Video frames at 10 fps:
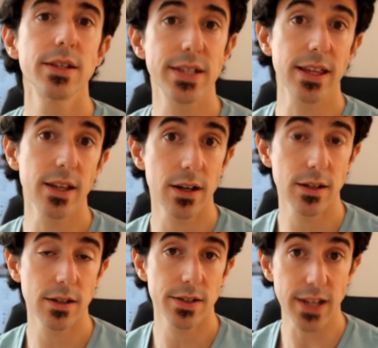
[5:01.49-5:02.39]
see
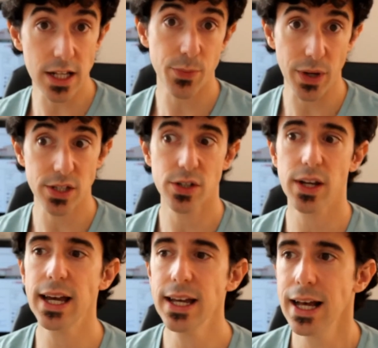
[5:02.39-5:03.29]
the sales page,
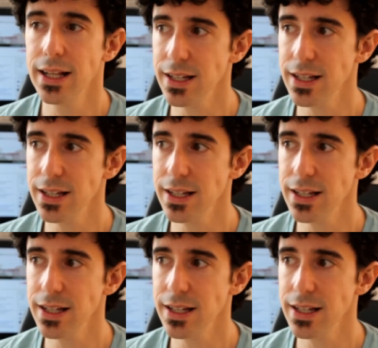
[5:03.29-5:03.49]
okay?